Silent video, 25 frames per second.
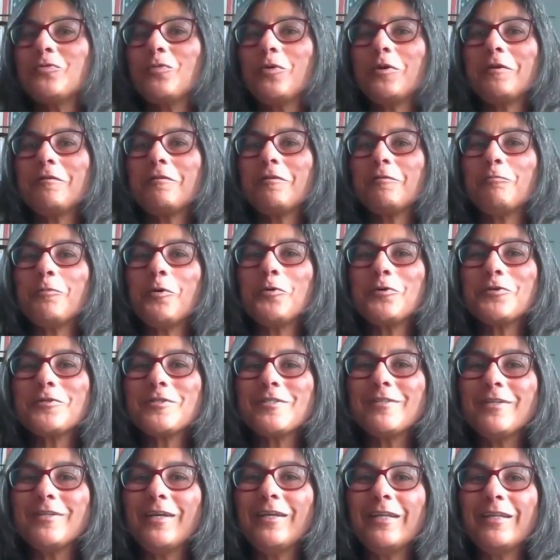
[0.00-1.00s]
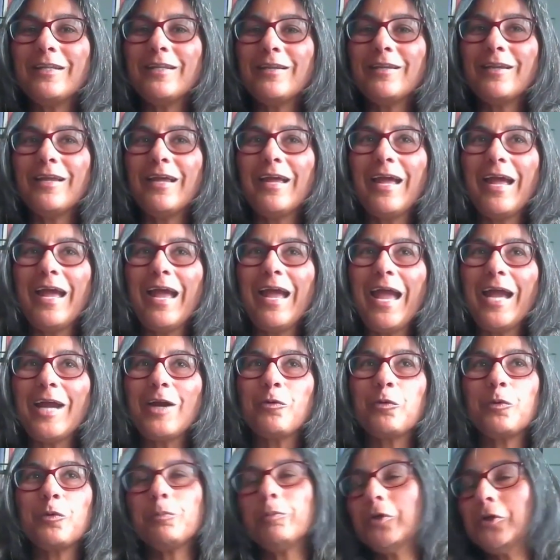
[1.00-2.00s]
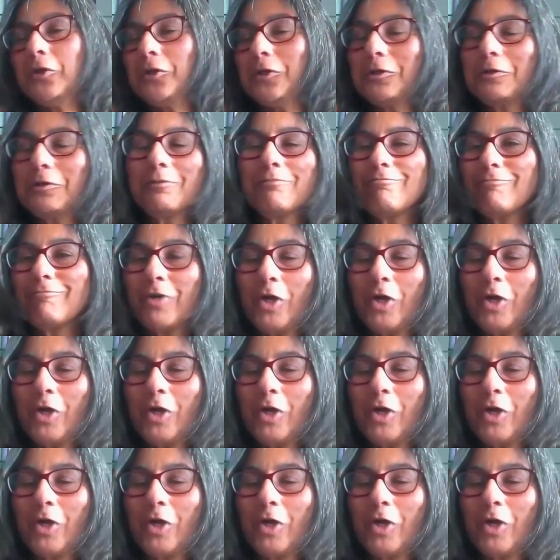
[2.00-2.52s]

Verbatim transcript: one of the most inequitable